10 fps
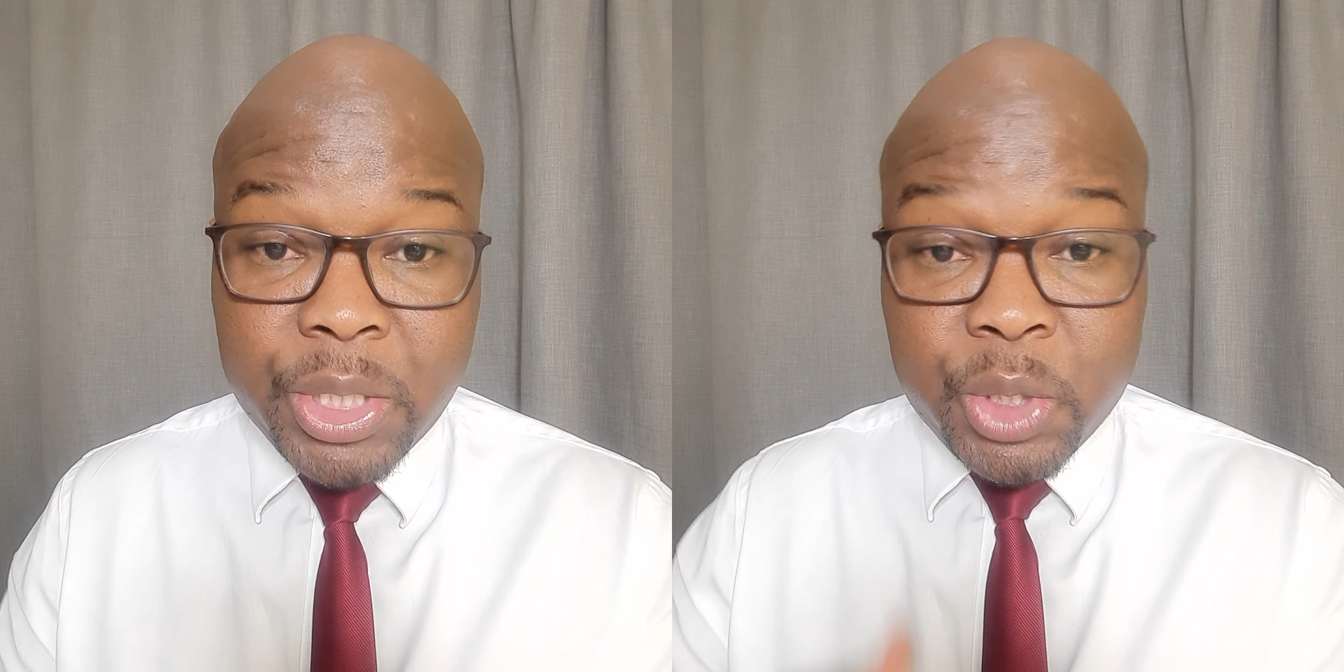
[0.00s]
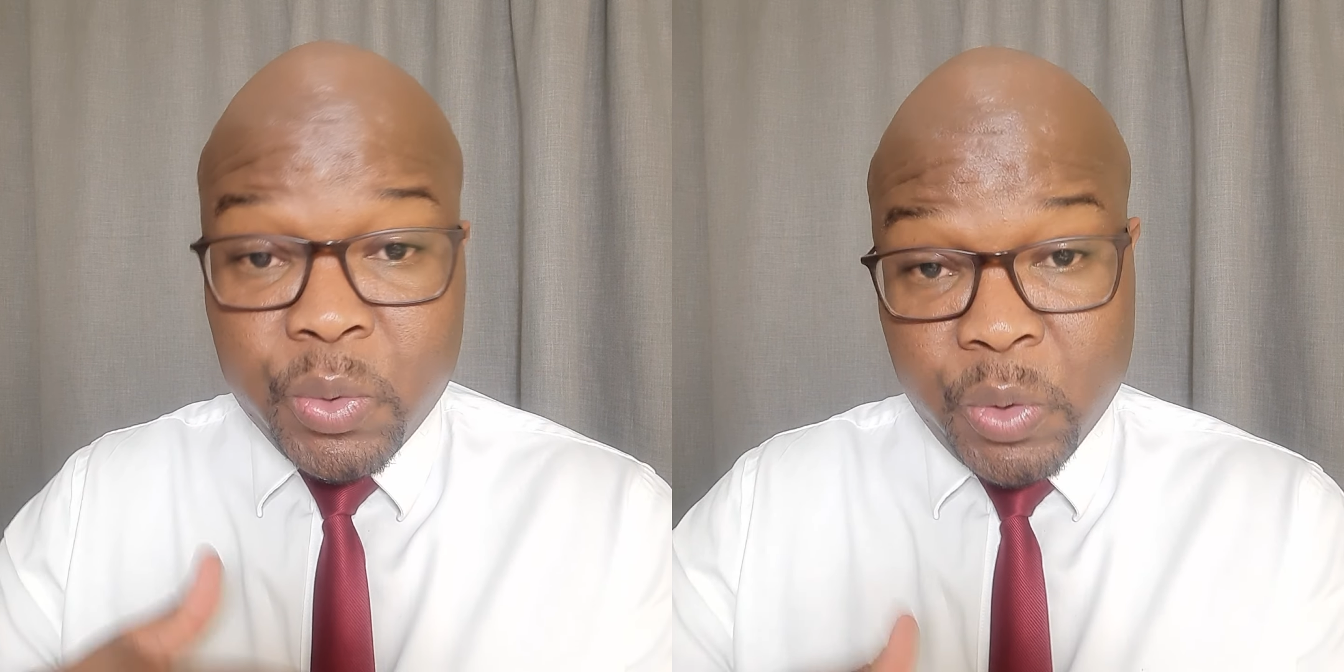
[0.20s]

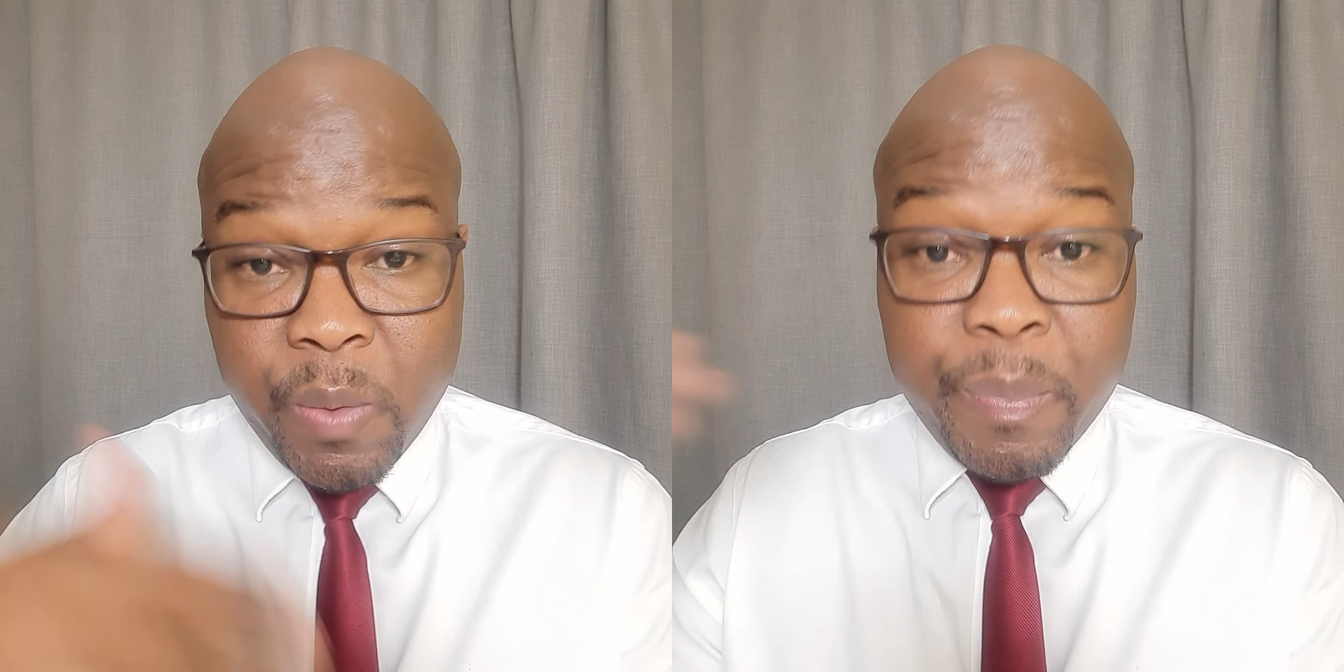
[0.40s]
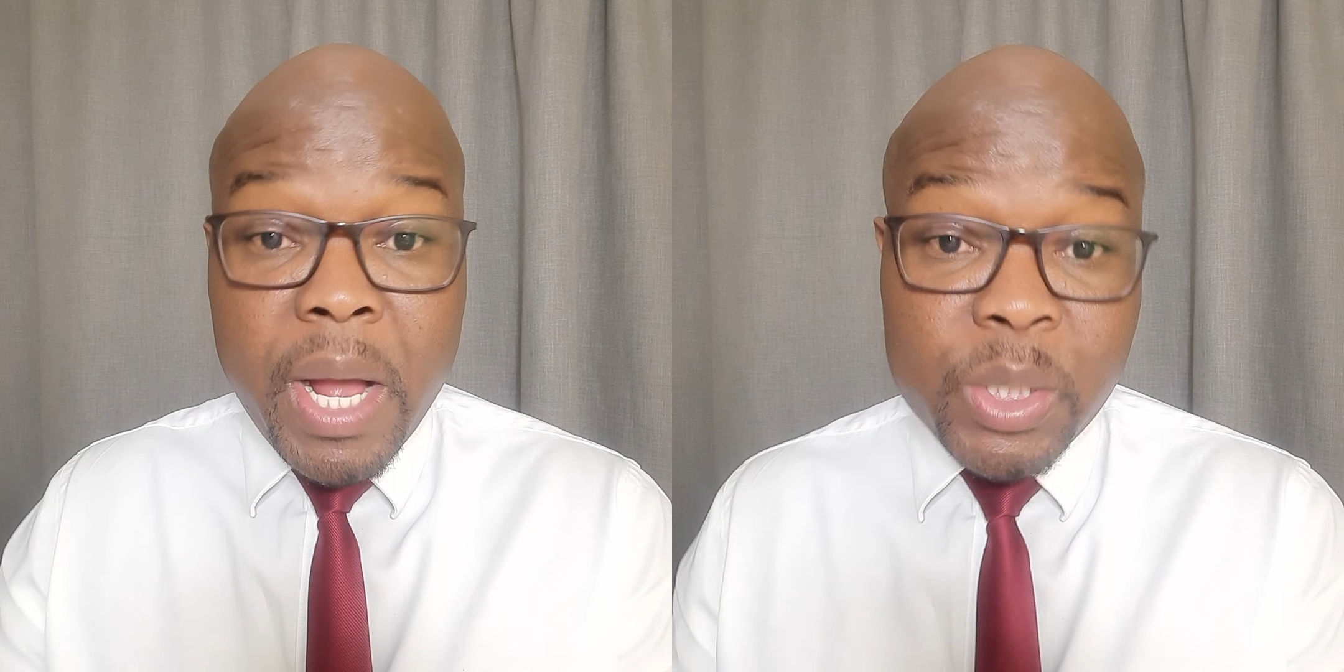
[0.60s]
should you
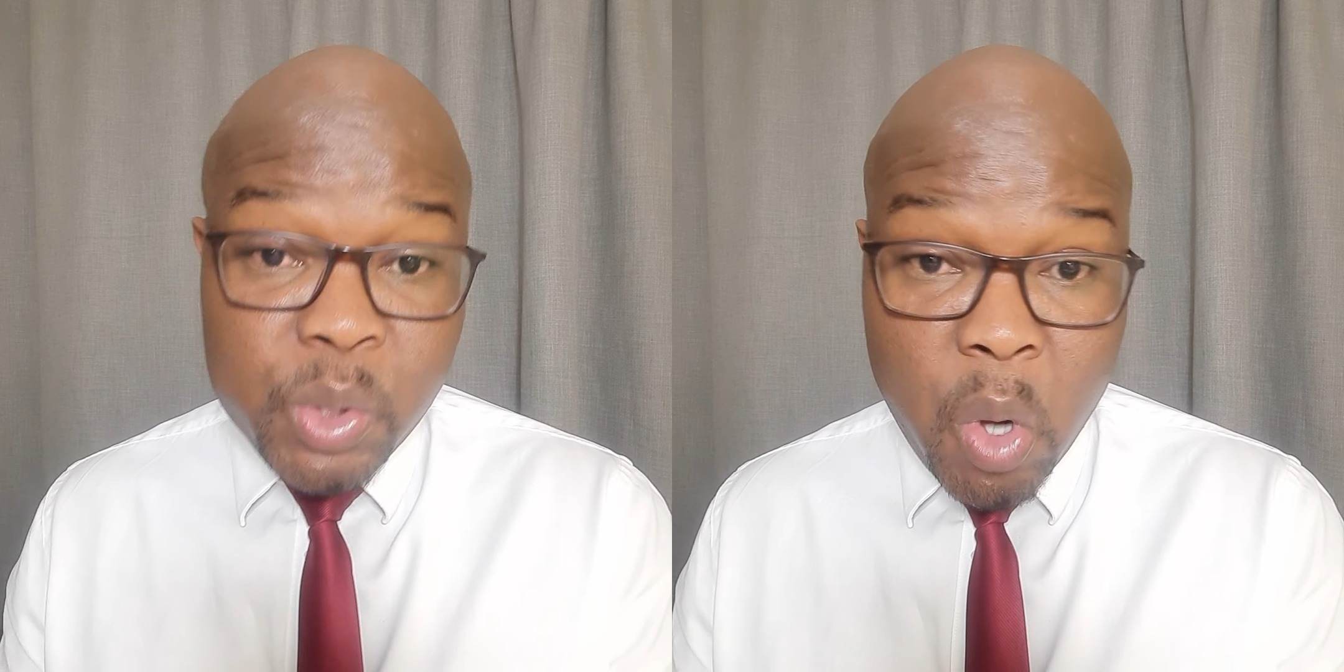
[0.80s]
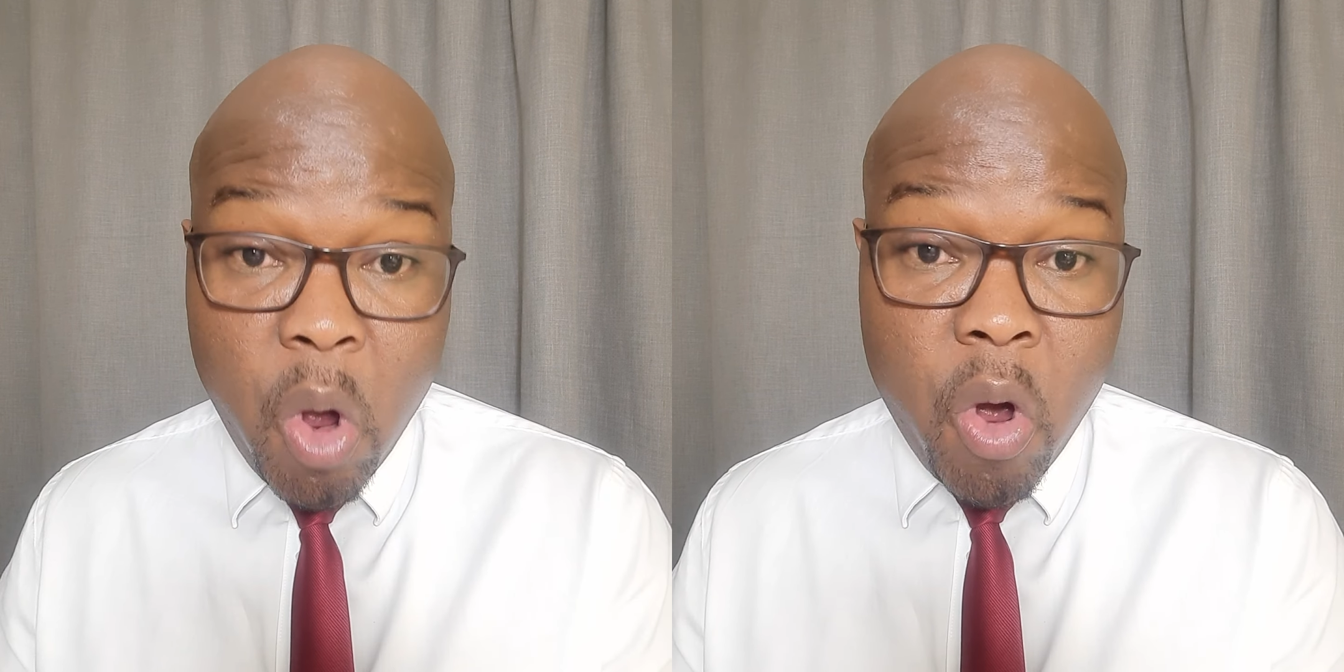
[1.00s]
pass
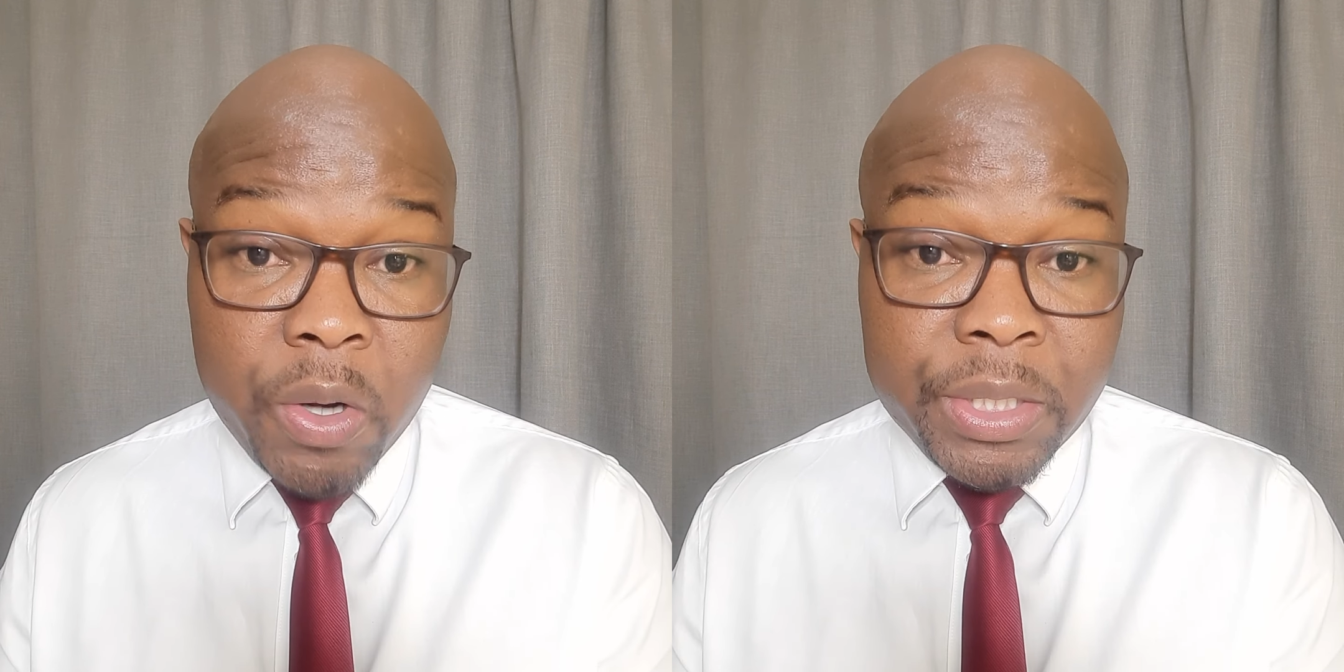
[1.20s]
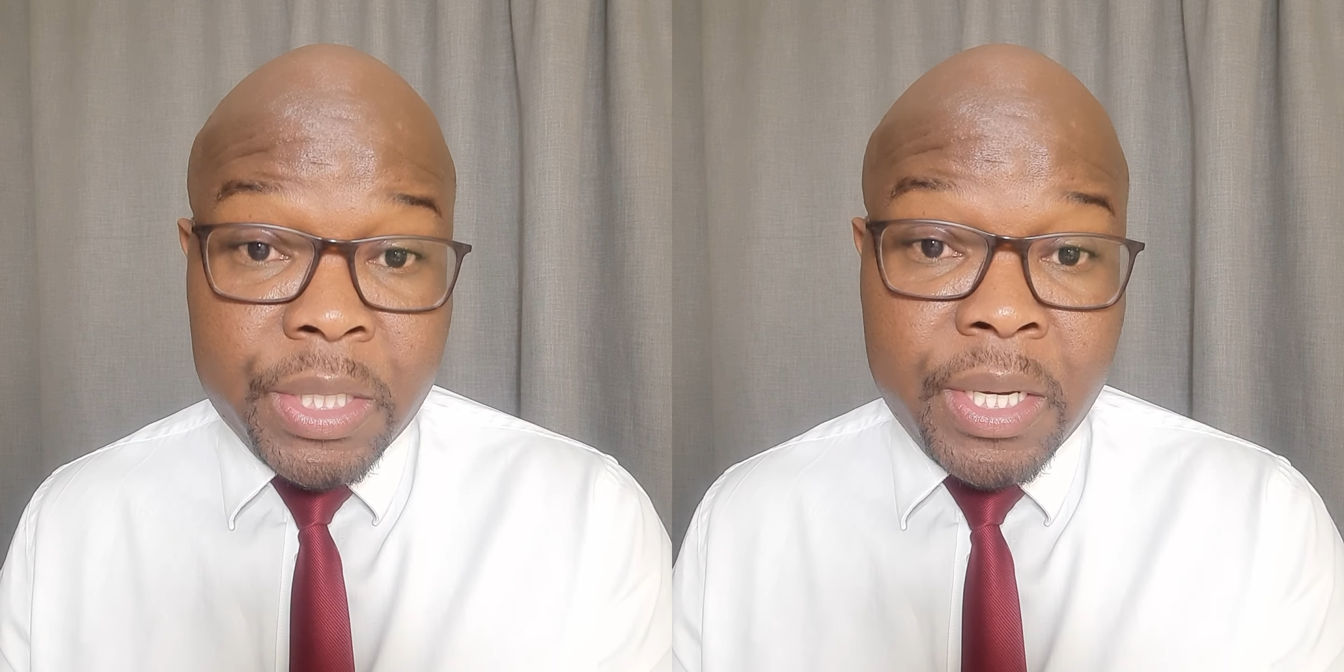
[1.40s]

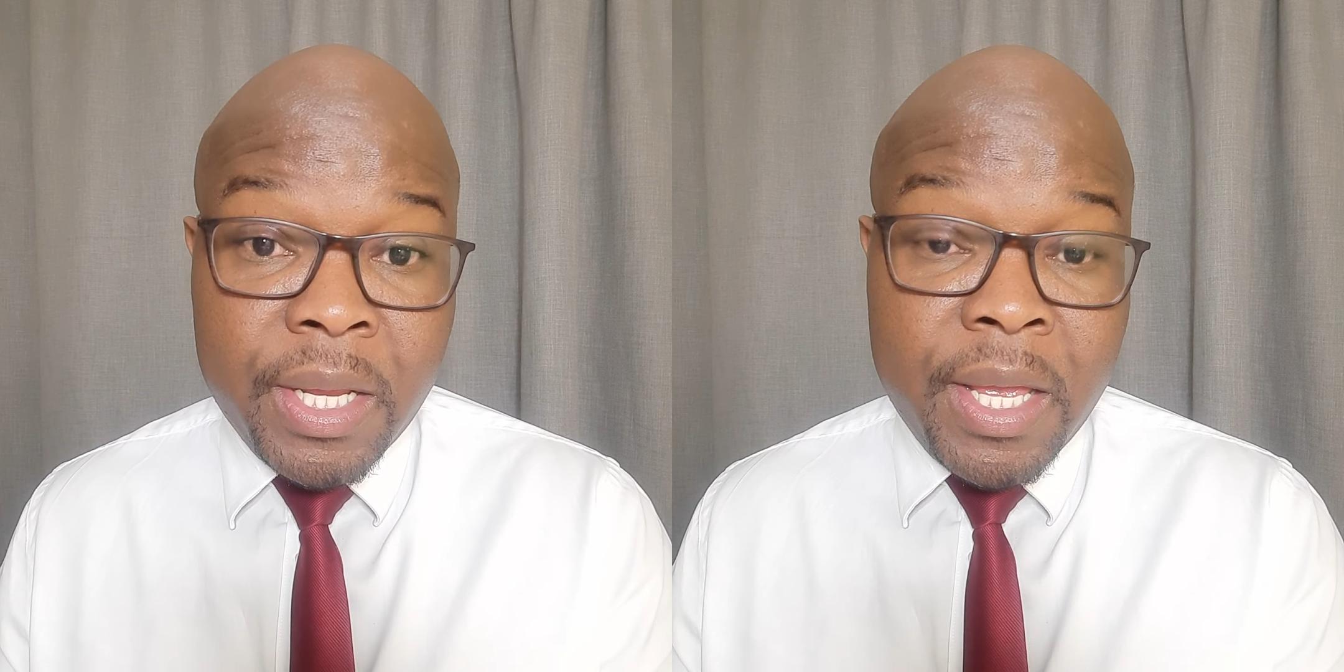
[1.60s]
on,